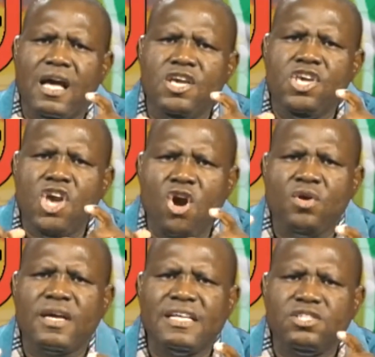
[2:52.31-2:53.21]

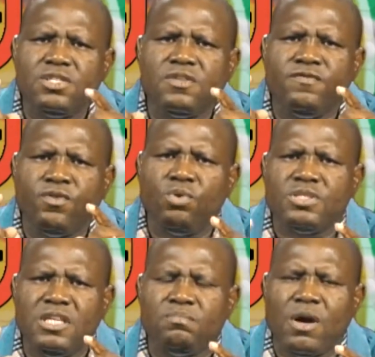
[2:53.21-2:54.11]
youngest
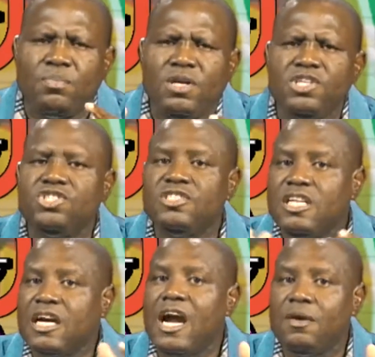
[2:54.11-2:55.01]
voting populations in the
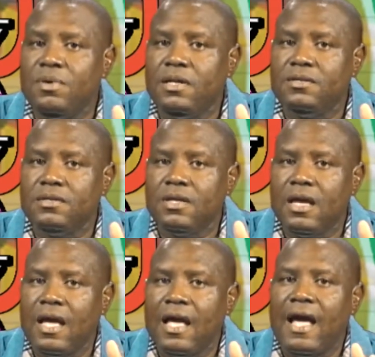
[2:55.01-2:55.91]
Caribbean.
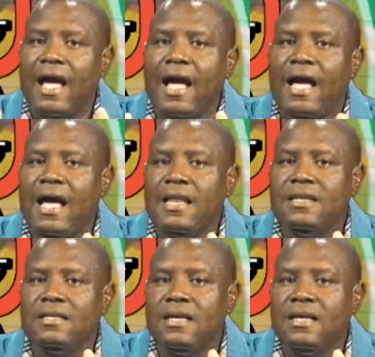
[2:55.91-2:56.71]
And